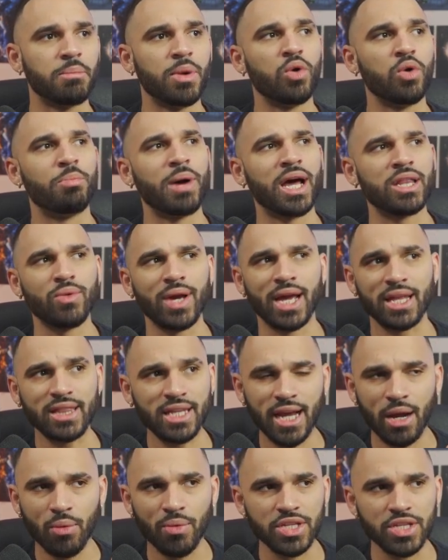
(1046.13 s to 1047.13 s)
mode. By the way, I
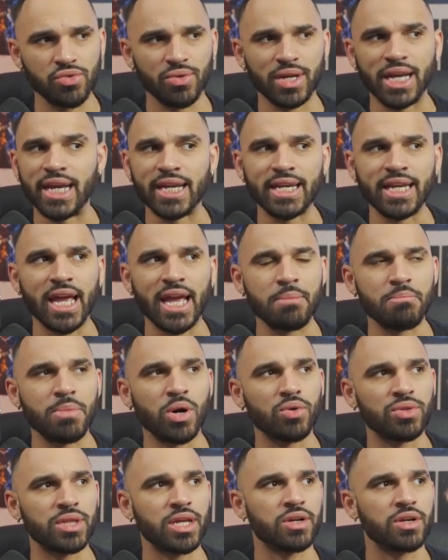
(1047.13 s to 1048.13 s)
think I went to an in-game
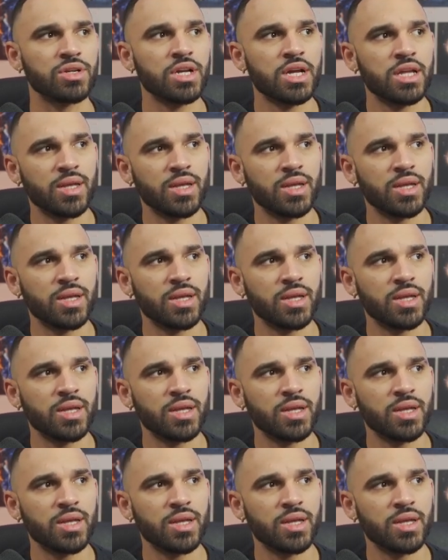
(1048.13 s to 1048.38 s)
mode there.